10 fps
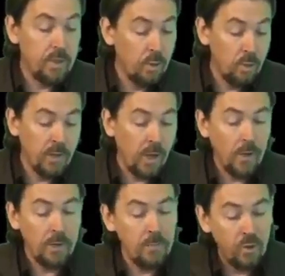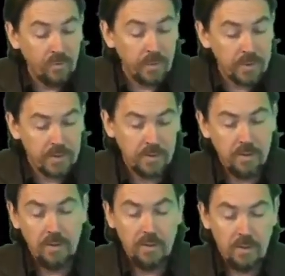the Illuminati movement.
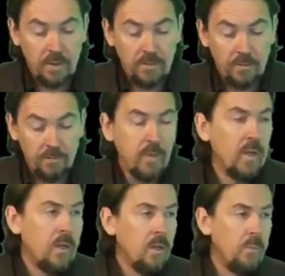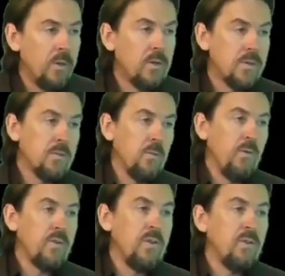Yeah. Uh, because
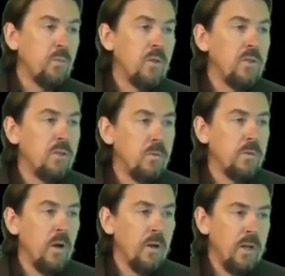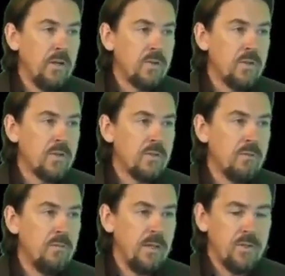obviously the word Illuminati. Let's
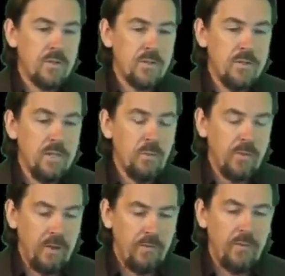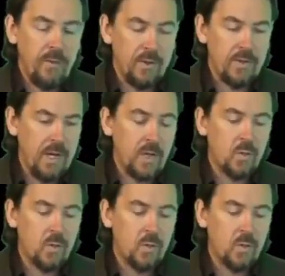just let's just deal with that first.